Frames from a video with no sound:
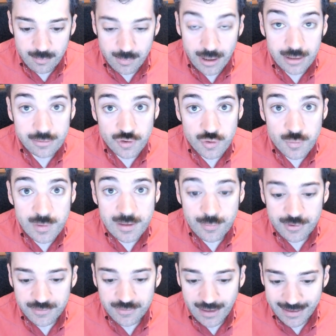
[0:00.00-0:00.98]
but to
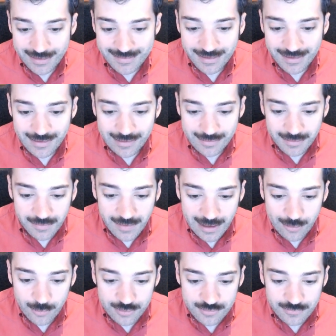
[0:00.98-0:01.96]
be precise, the
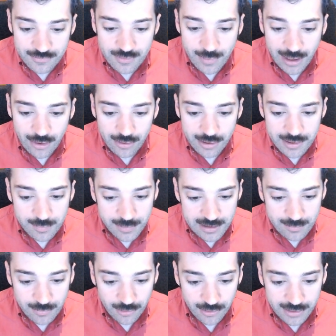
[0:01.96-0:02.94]
language of the Maori
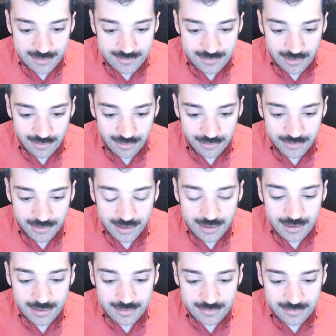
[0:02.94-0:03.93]
people is called
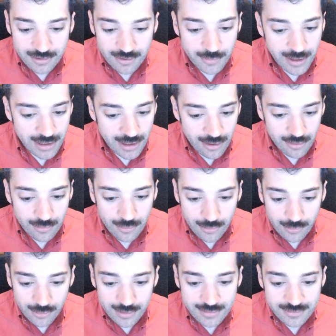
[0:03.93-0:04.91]
Te Reo
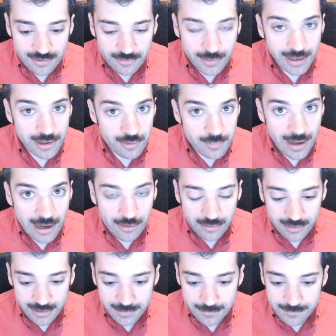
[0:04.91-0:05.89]
or Te Reo
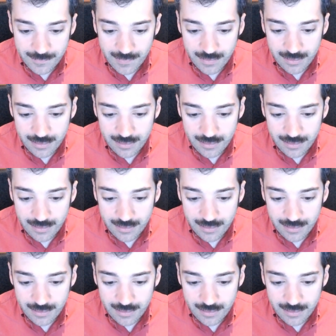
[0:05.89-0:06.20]
Maori.